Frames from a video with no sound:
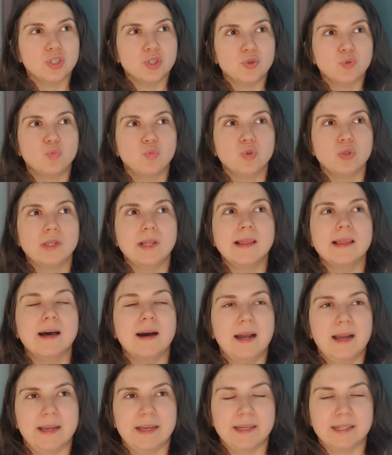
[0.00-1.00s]
you would
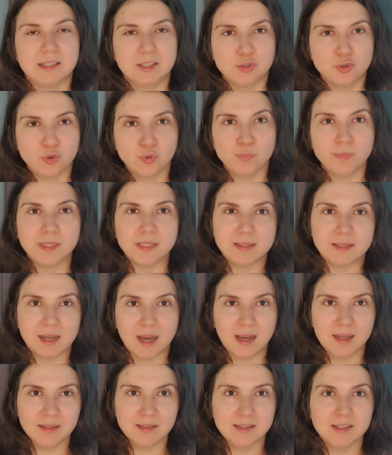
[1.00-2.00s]
like to be
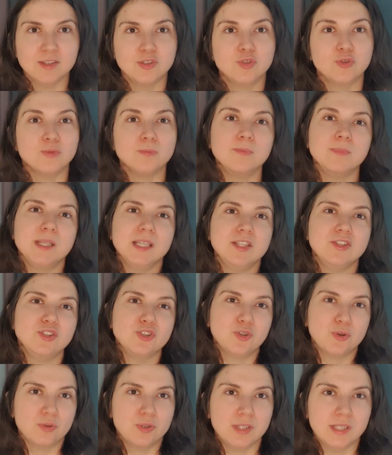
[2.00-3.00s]
done to meet
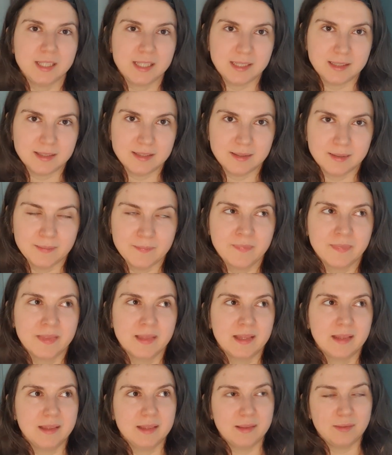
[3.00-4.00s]
your need,
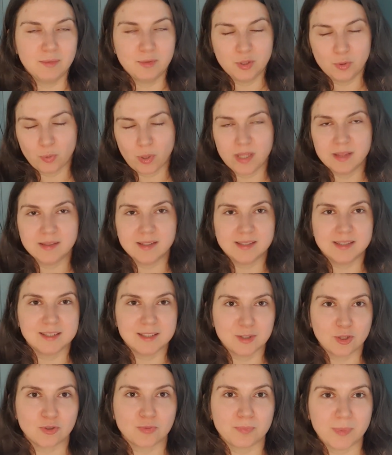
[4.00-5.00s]
the one that is
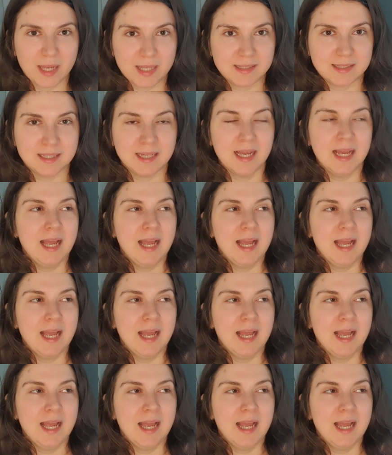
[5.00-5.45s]
not met.